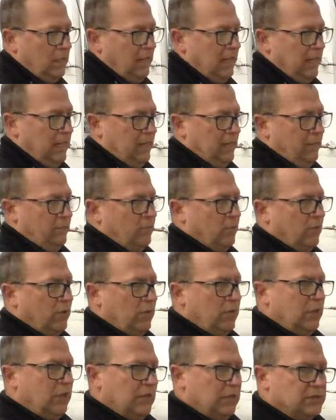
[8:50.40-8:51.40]

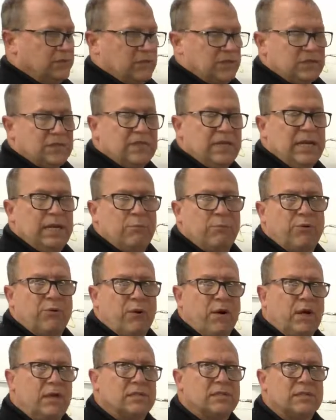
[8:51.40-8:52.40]
And it's the same
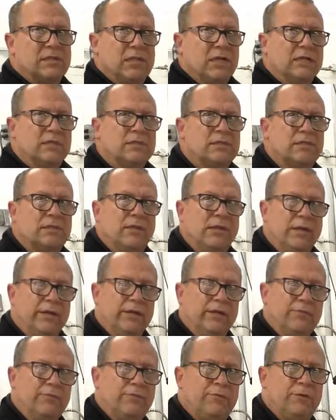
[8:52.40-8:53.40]
process
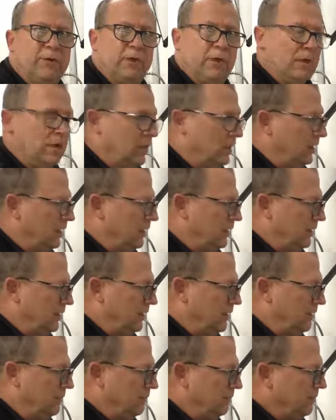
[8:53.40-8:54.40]
if
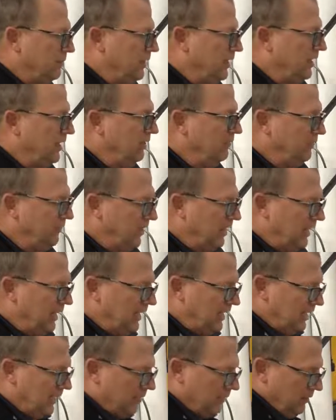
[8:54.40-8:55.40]

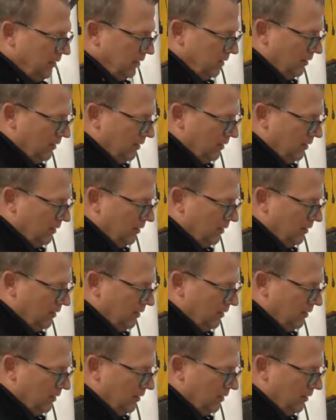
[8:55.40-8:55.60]
I